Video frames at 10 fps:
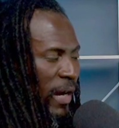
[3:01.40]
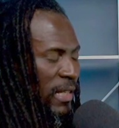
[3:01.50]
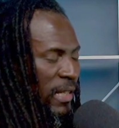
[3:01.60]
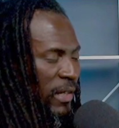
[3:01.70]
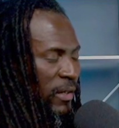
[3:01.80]
right
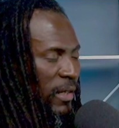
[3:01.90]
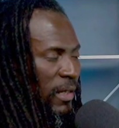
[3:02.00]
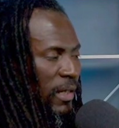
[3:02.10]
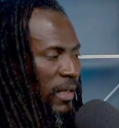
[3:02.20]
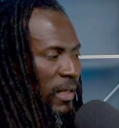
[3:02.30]
here,
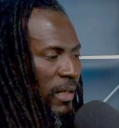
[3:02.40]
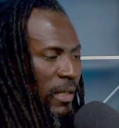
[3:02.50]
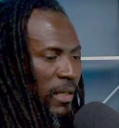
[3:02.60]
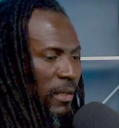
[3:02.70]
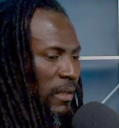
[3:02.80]

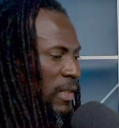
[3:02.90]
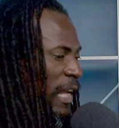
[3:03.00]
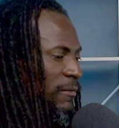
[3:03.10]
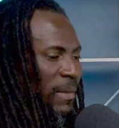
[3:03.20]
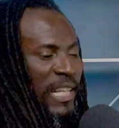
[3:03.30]
you
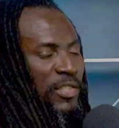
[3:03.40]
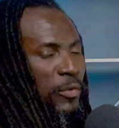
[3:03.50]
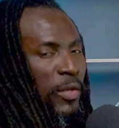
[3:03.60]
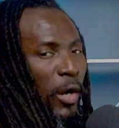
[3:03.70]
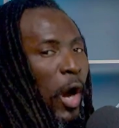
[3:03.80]
have Mac
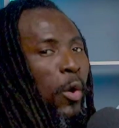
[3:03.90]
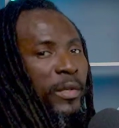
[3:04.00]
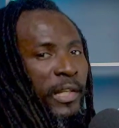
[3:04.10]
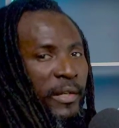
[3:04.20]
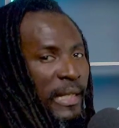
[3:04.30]
Studio out
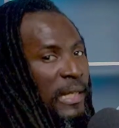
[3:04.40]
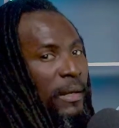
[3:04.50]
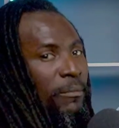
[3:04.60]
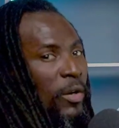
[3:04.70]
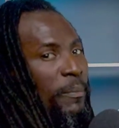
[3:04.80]
there that are
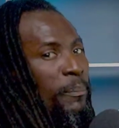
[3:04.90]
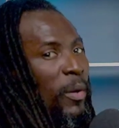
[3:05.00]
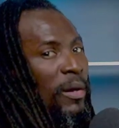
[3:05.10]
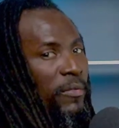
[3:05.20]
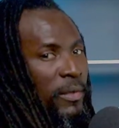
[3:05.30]
more
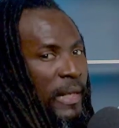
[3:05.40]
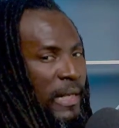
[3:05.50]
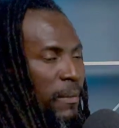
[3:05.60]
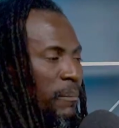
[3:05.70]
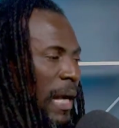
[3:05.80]
powerful
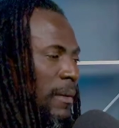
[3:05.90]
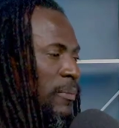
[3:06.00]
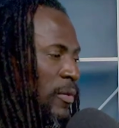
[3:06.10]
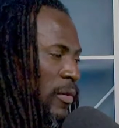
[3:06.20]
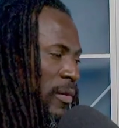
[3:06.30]
than the Mac
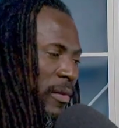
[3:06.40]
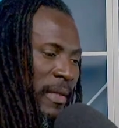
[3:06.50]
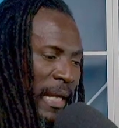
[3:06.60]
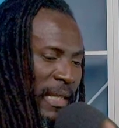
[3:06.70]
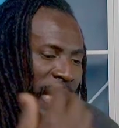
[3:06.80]
Pro
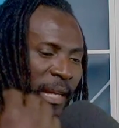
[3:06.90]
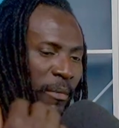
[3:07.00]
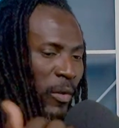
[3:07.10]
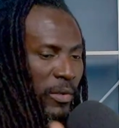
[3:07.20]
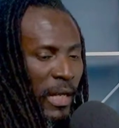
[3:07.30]
that came
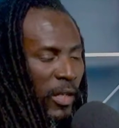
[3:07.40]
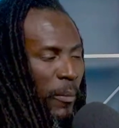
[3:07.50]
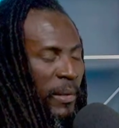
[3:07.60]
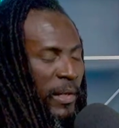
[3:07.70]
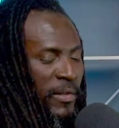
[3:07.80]
out a
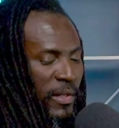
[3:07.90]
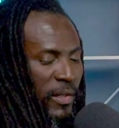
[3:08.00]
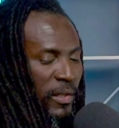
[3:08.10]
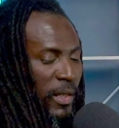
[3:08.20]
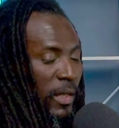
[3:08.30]
couple of years
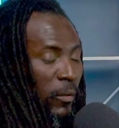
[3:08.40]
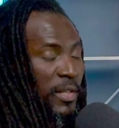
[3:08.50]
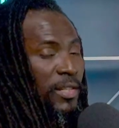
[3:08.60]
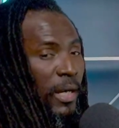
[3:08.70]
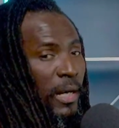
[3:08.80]
ago,
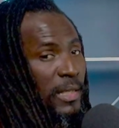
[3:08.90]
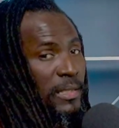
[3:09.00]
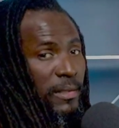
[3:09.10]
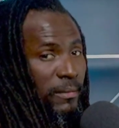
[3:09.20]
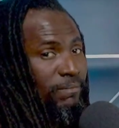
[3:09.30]
which
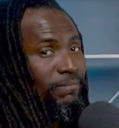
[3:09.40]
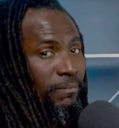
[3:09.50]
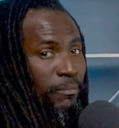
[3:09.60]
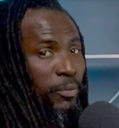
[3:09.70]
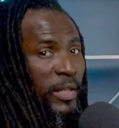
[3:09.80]
costs
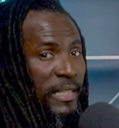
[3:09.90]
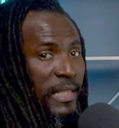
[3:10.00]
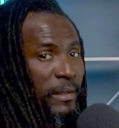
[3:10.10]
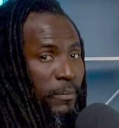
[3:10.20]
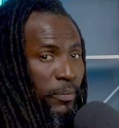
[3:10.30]
pretty